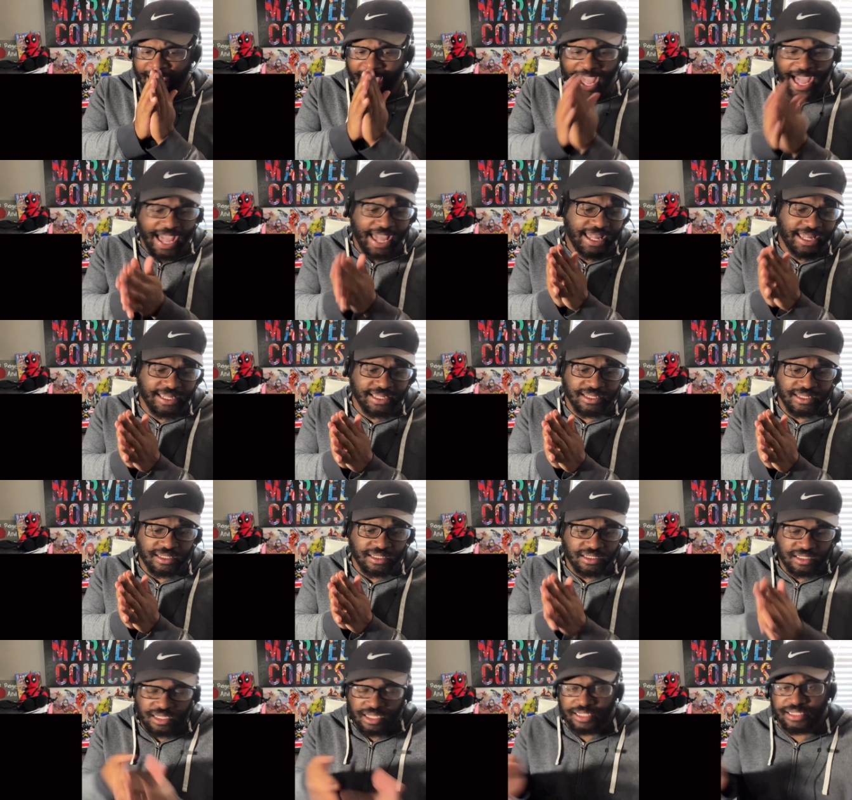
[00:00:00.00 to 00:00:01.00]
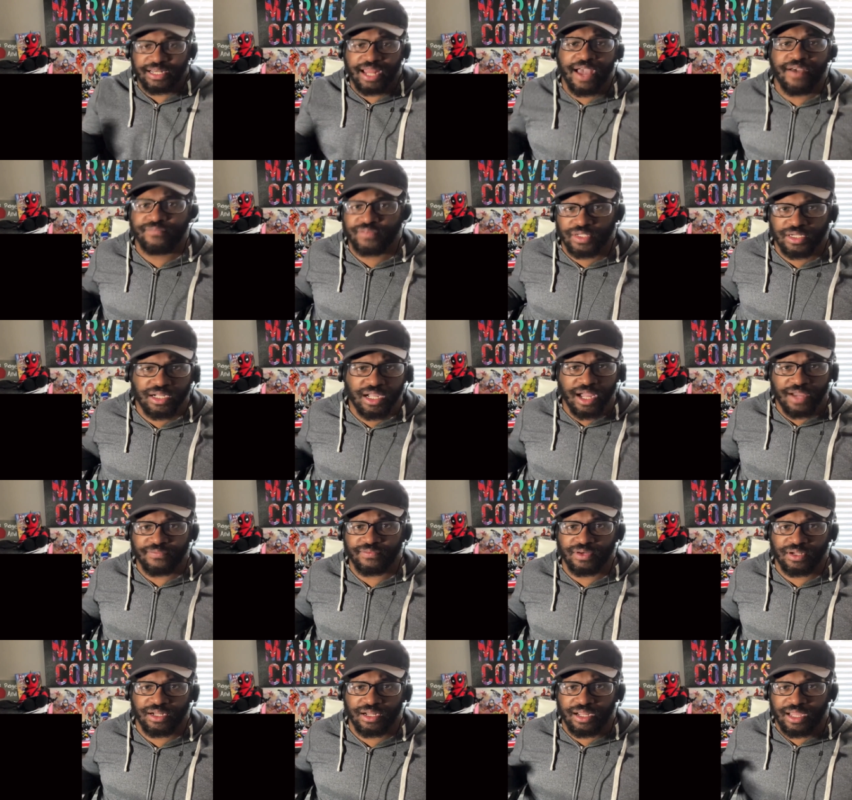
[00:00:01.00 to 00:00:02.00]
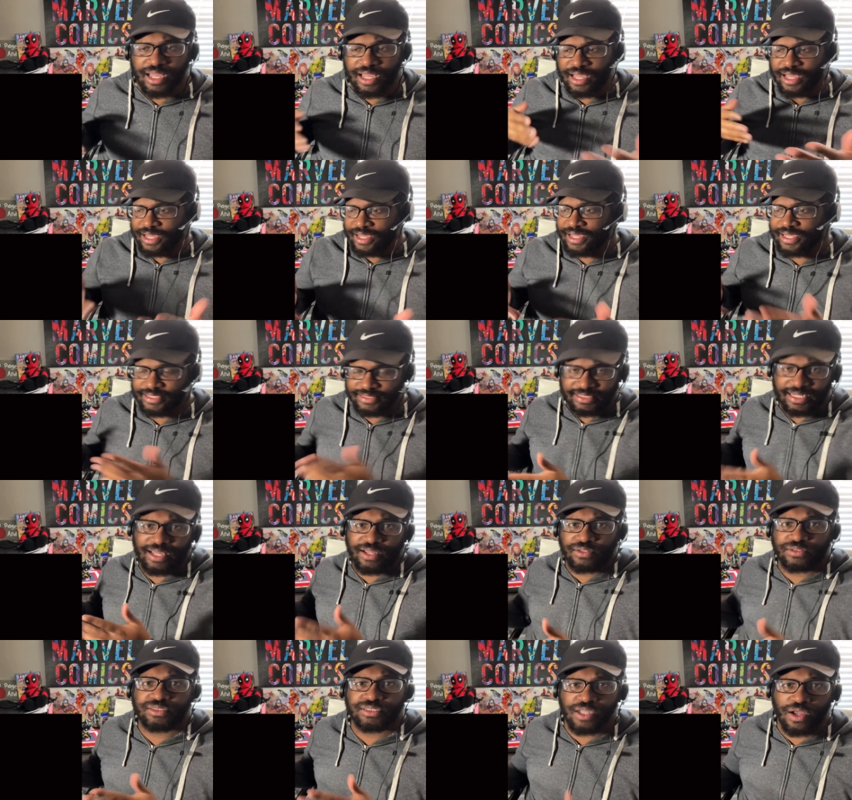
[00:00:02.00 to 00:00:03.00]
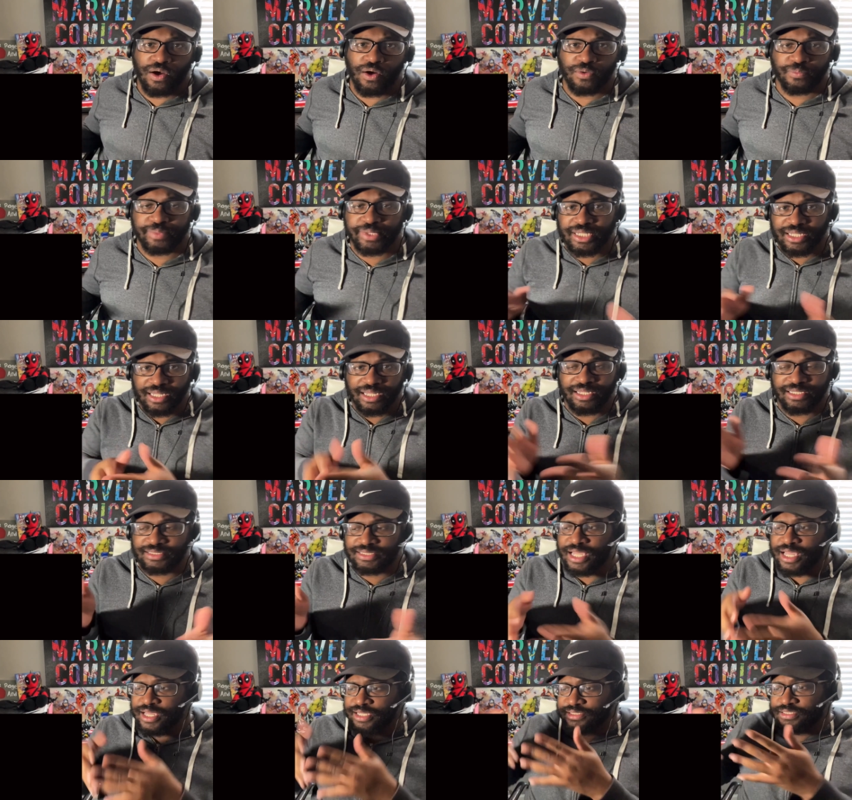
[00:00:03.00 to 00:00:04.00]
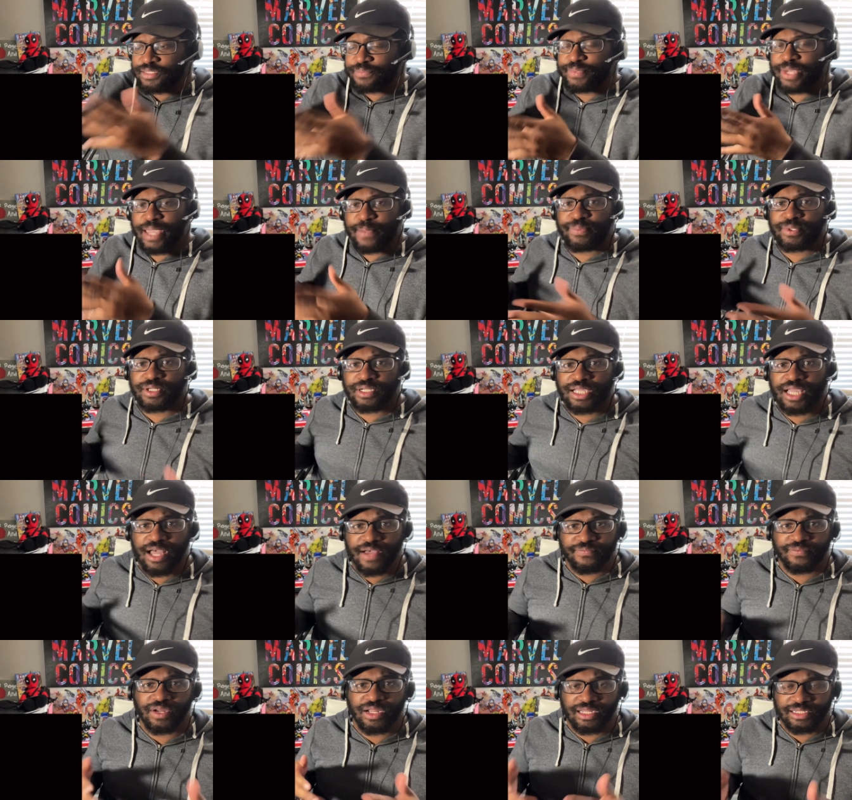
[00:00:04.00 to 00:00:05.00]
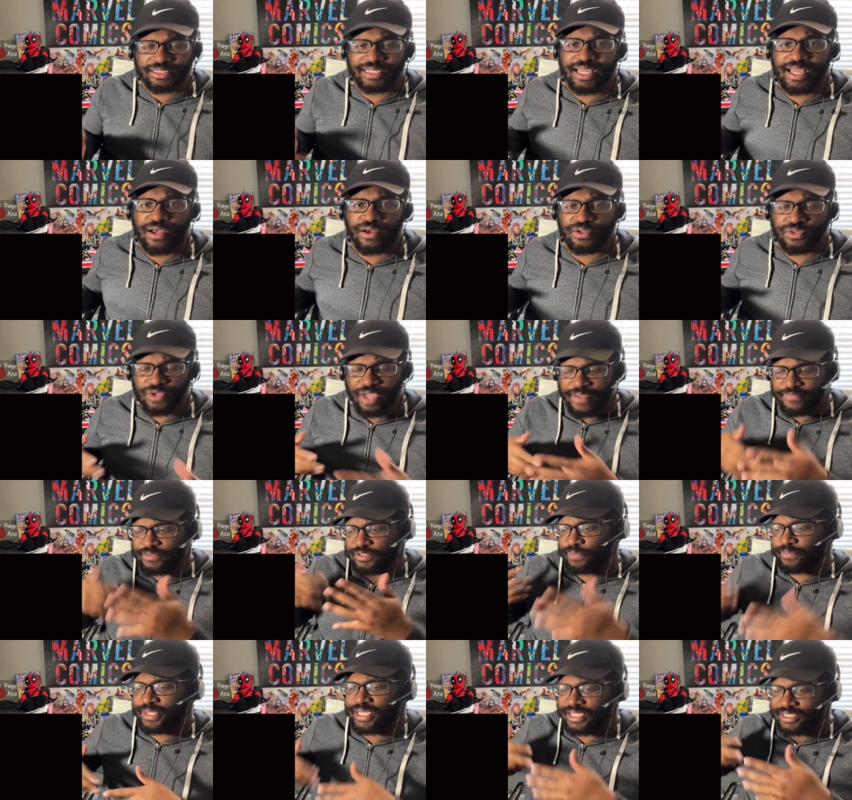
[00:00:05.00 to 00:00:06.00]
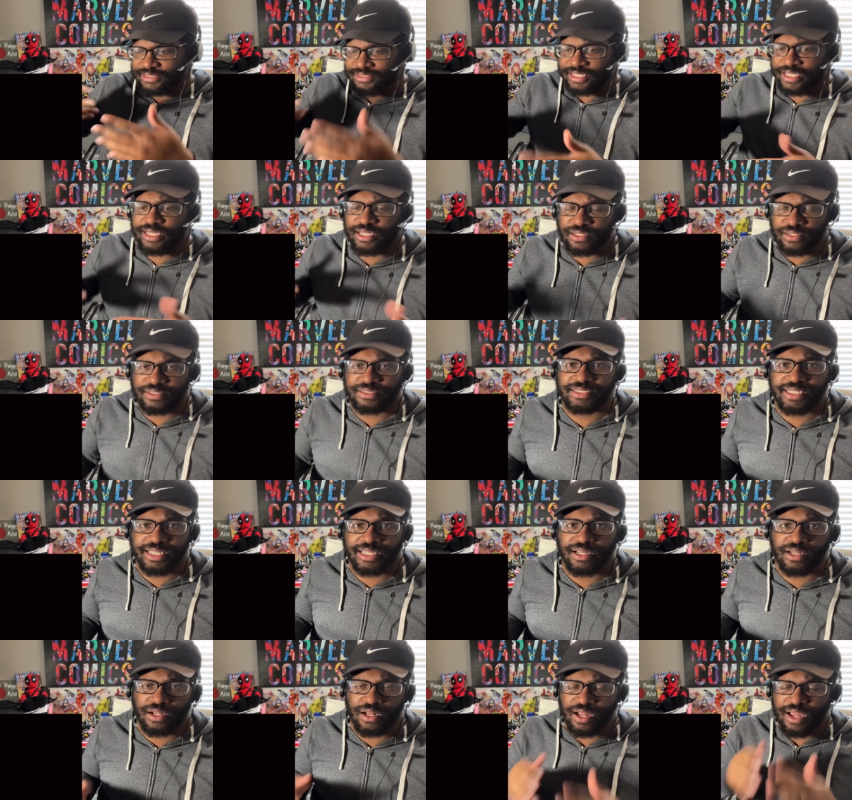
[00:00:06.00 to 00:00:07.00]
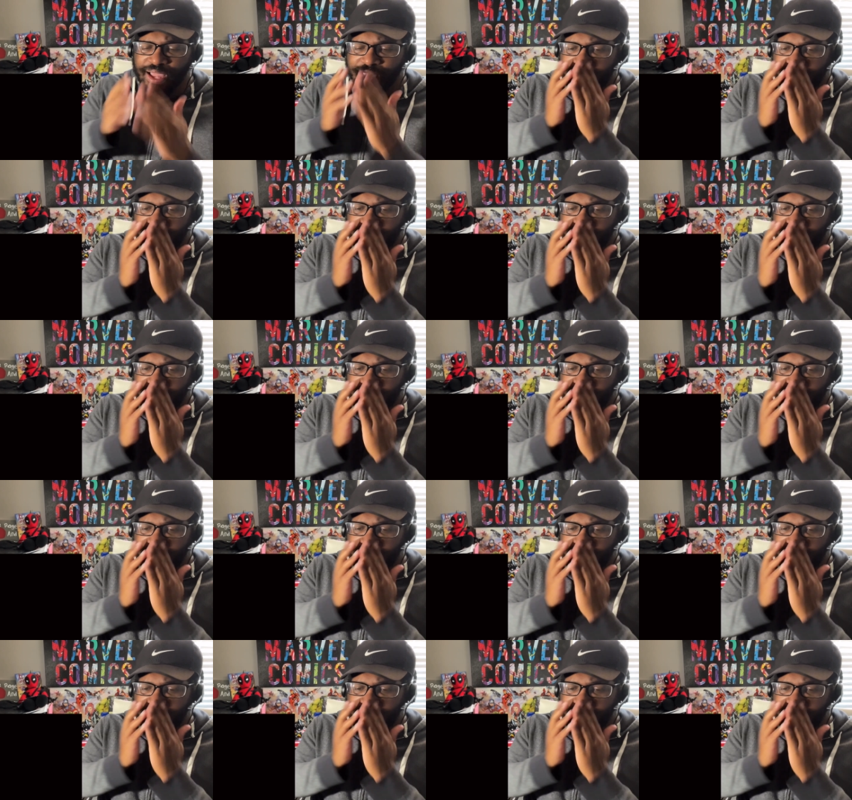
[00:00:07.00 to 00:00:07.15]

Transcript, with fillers: I could never cover a Adele song because to be able to cover Adele, you have to be a singer singer,